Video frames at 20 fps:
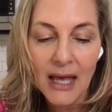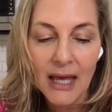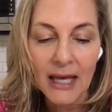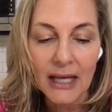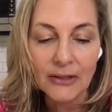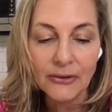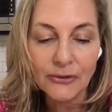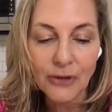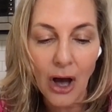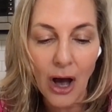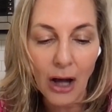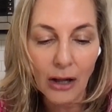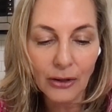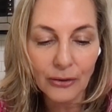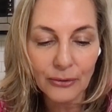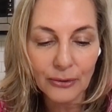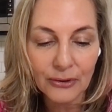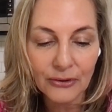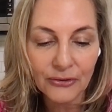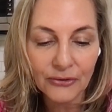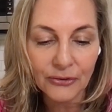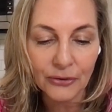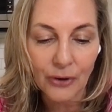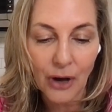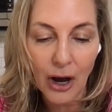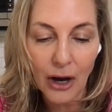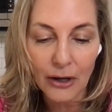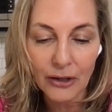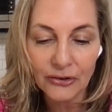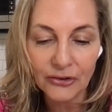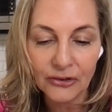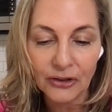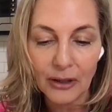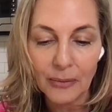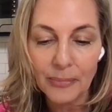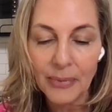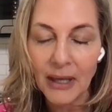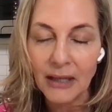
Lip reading: and tolerance to hardship